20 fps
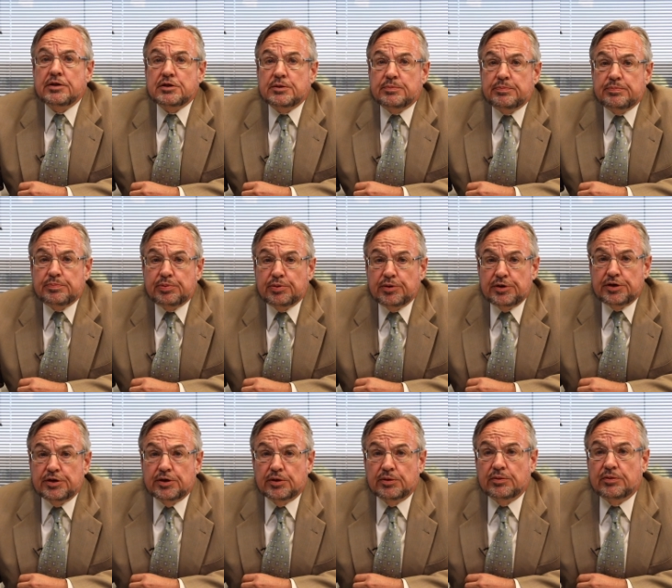to
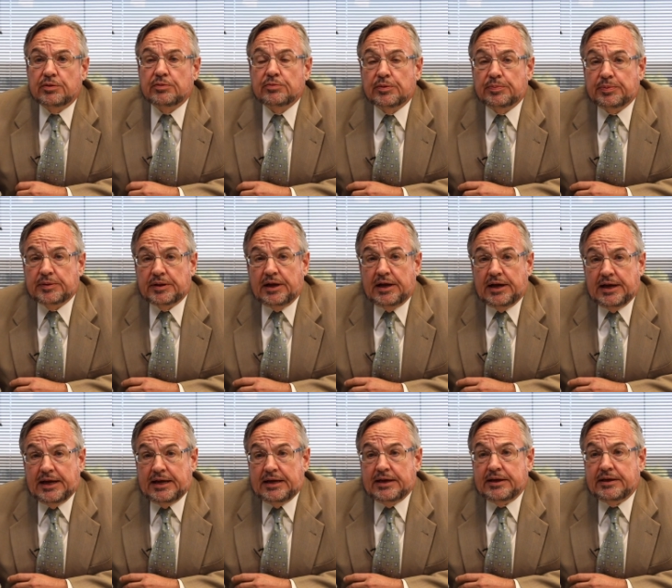put your
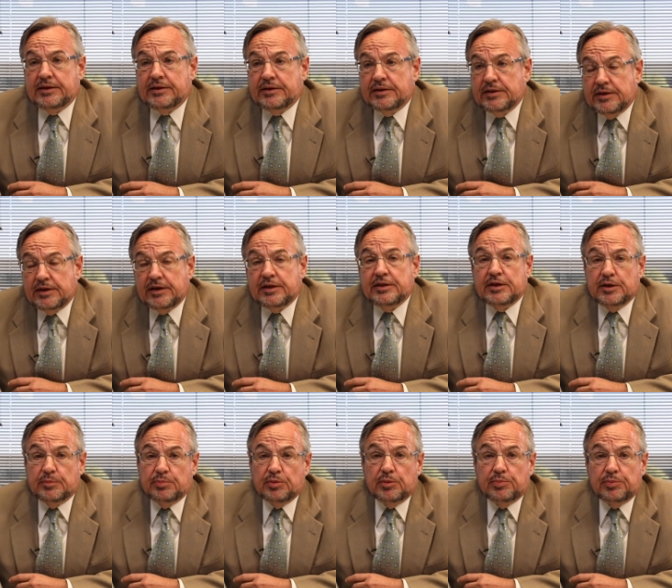reply in
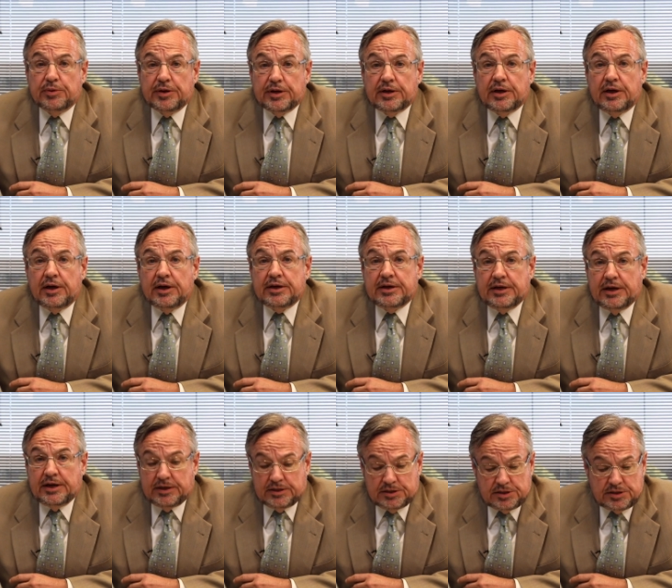the appropriate
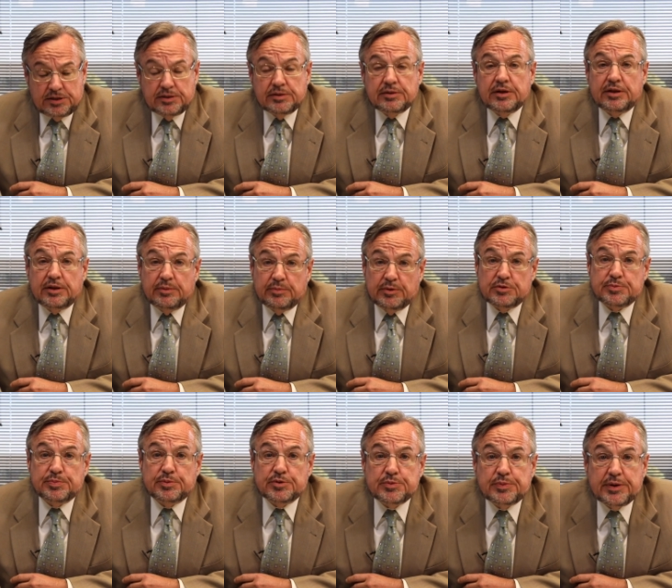context and the
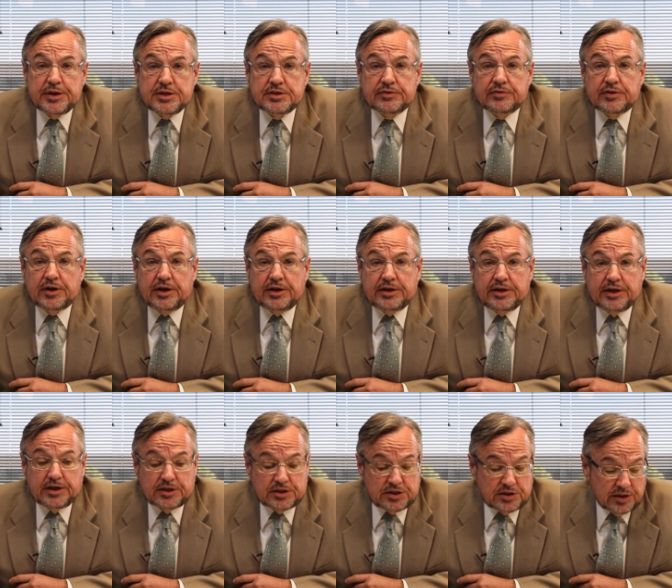most persuasive
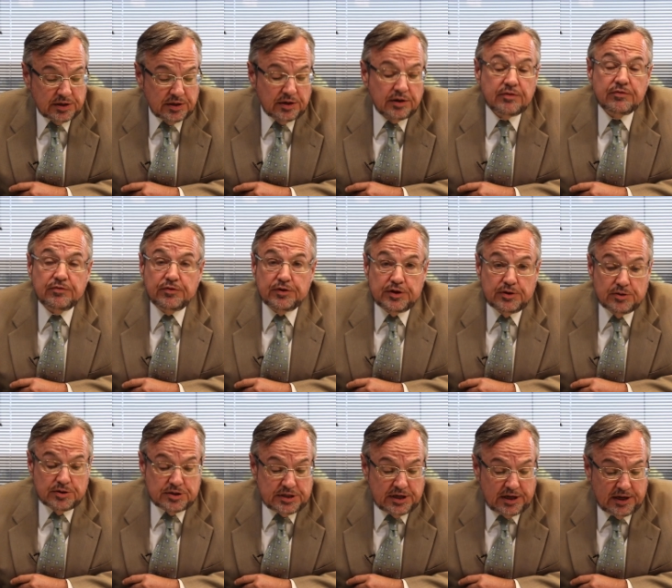context for
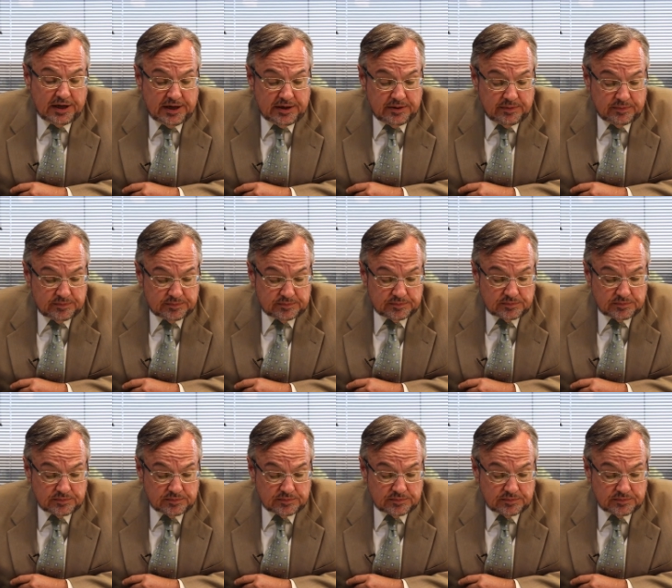your side.